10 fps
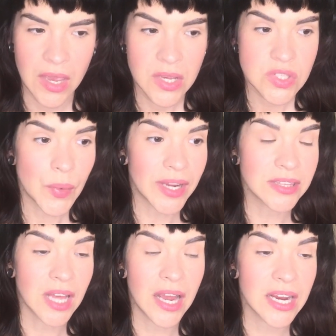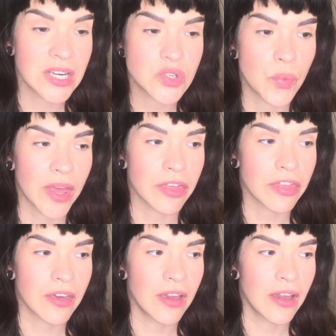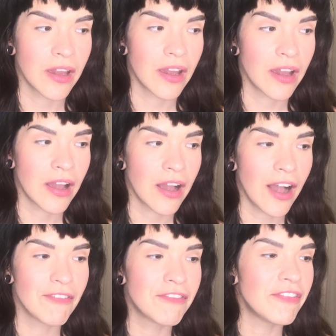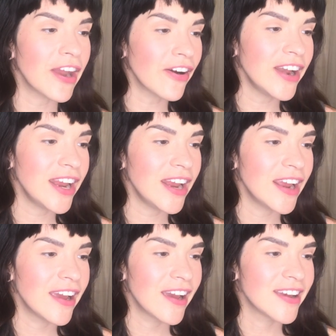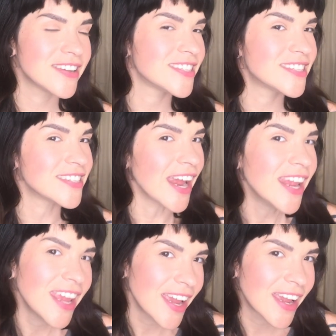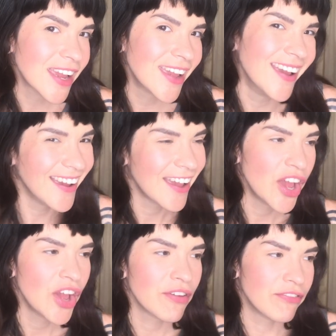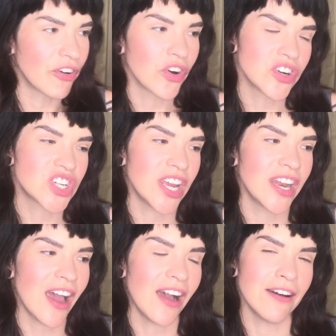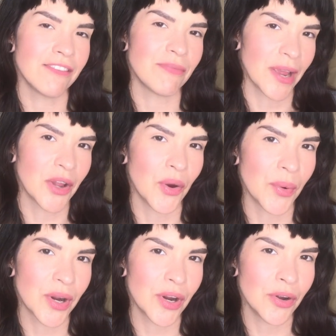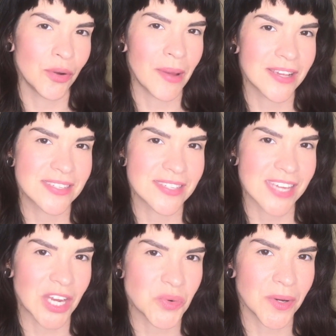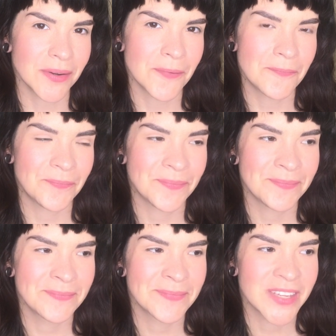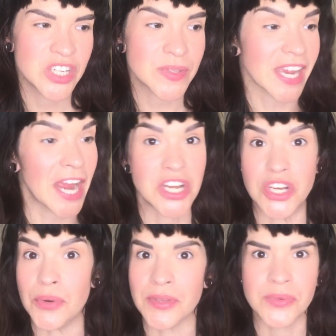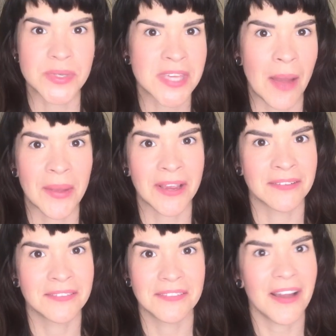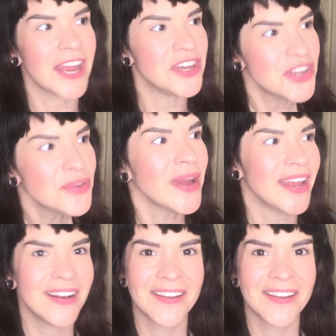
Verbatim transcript: So I aligned with a very psychic version of my coworker who makes the schedule. She was like, I knew this was coming. I knew it.